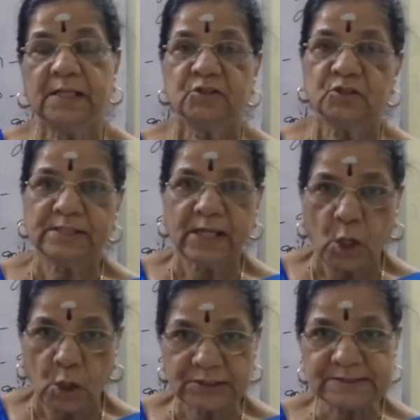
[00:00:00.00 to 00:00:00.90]
So the
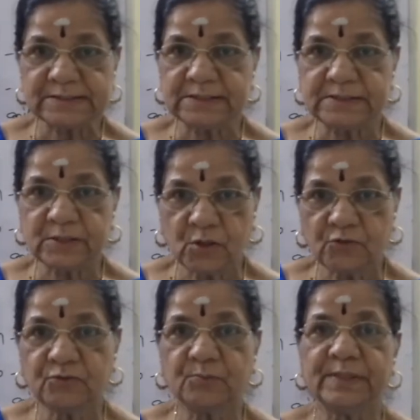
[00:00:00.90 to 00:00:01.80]
onset
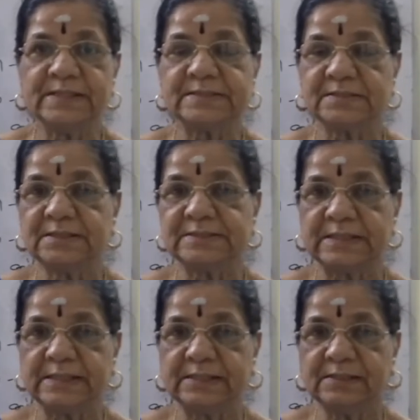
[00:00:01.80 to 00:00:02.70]
of menstrual
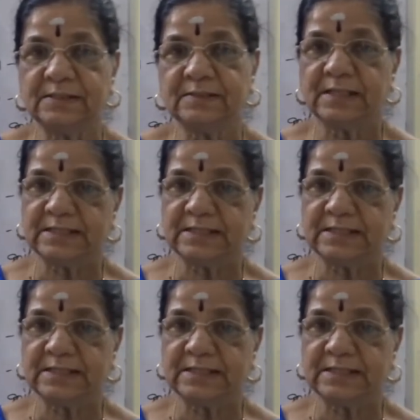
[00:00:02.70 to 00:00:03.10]
cycle,